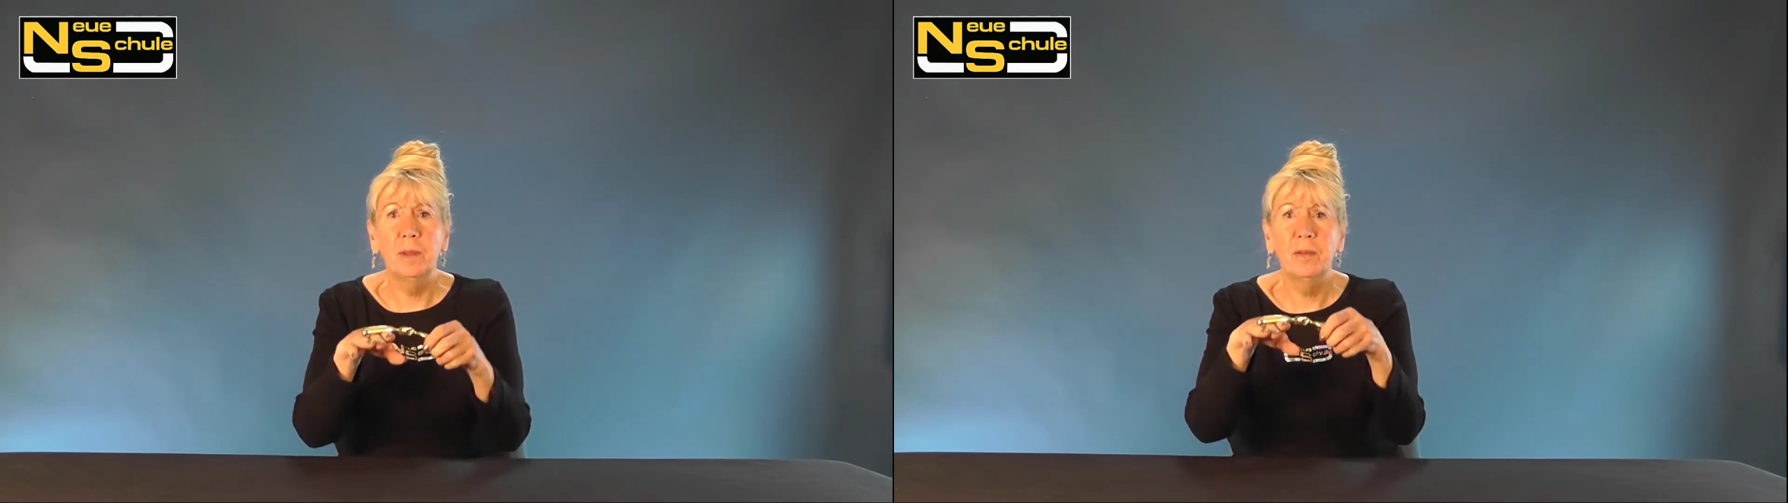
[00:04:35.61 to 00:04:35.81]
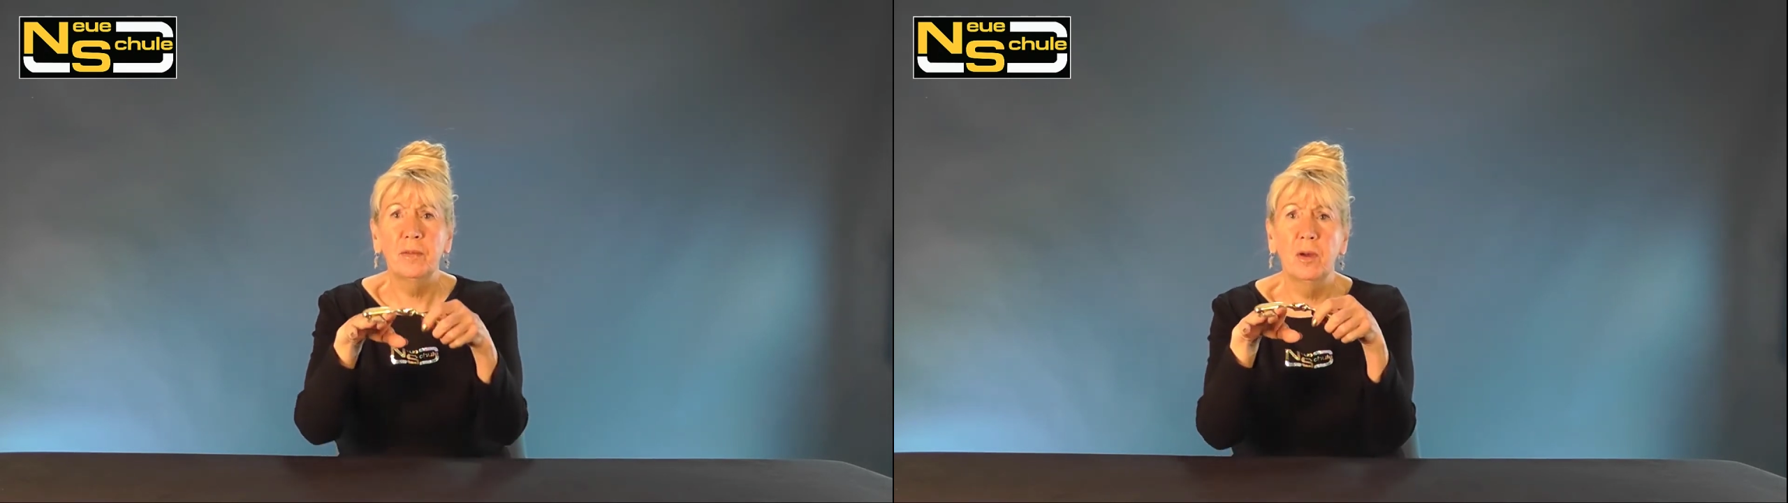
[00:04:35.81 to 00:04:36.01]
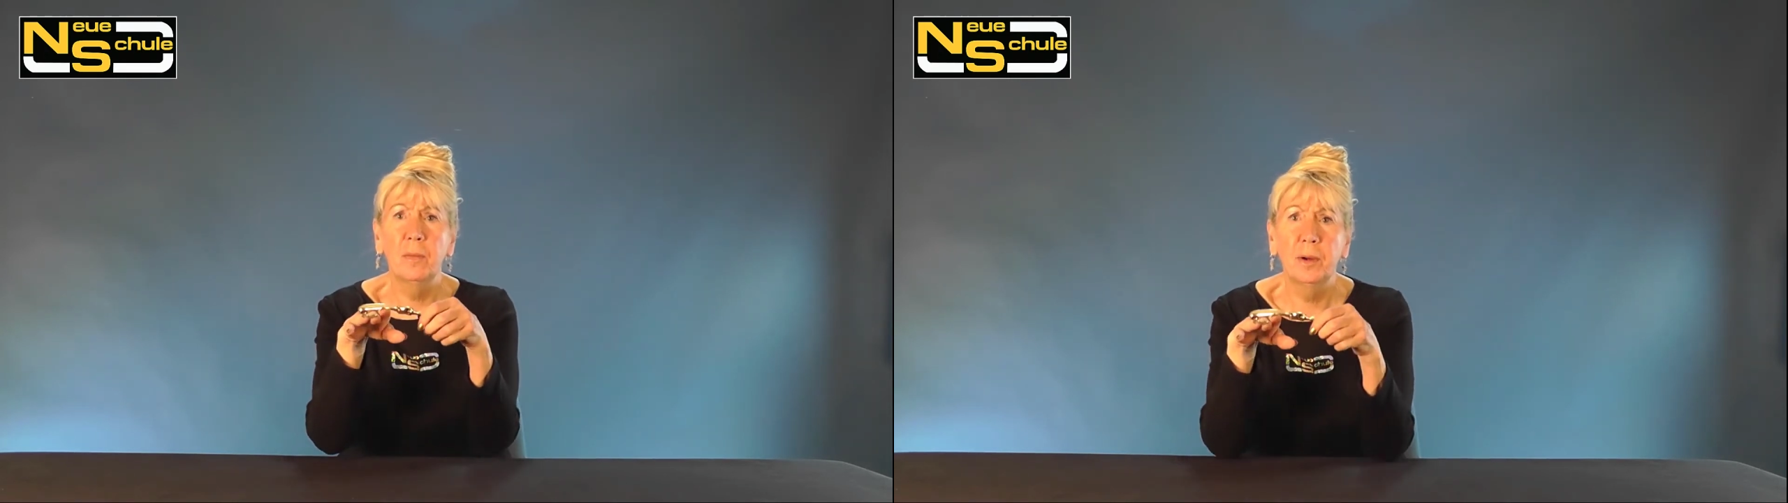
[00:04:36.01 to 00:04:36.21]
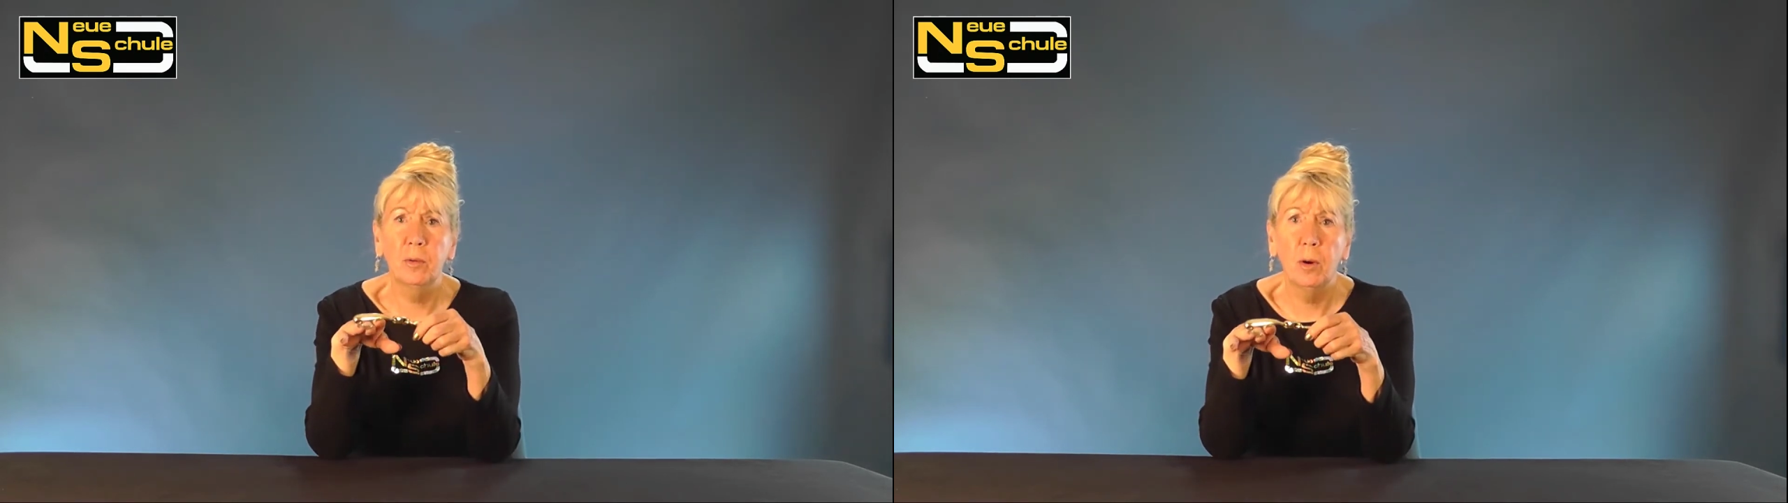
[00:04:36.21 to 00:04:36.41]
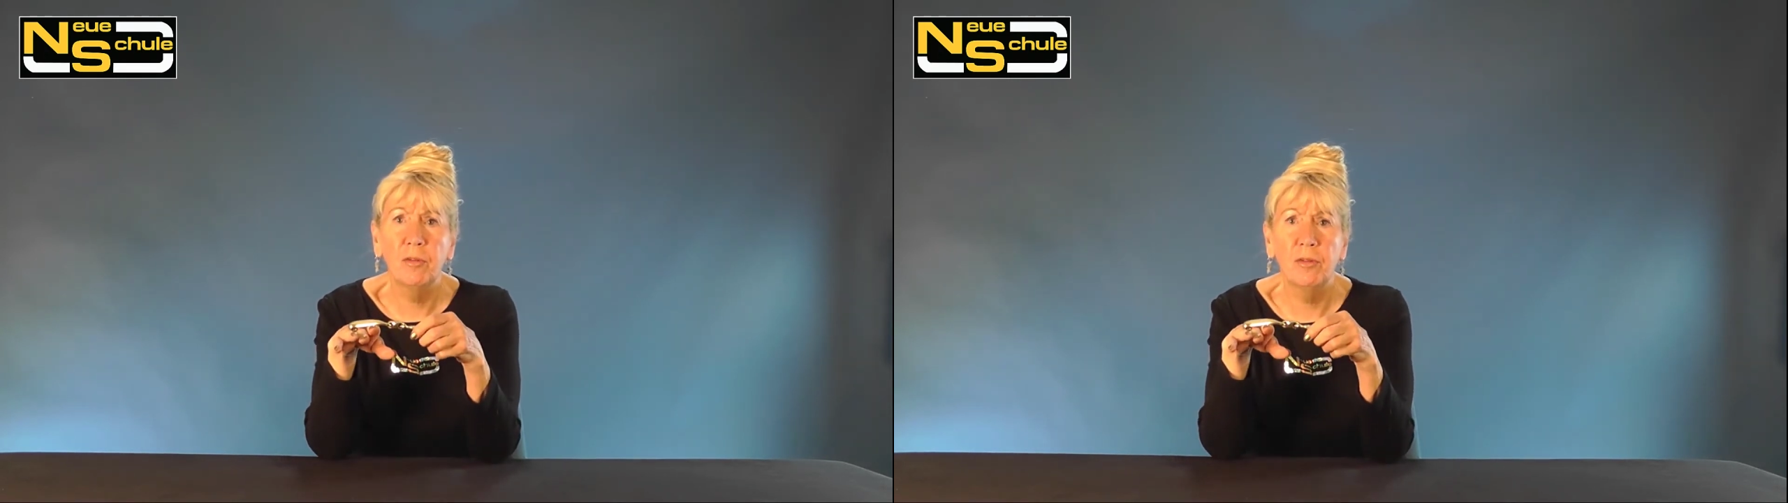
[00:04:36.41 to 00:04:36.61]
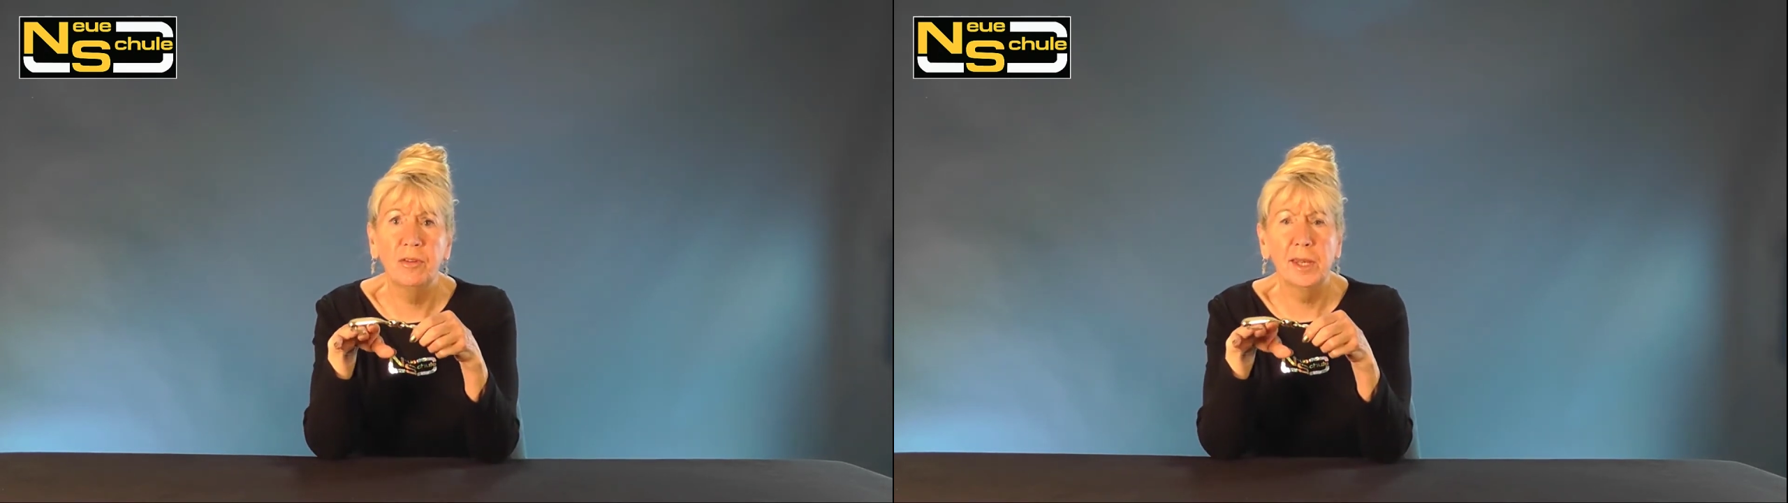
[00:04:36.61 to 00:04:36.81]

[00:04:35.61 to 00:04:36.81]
into the upper quadrant.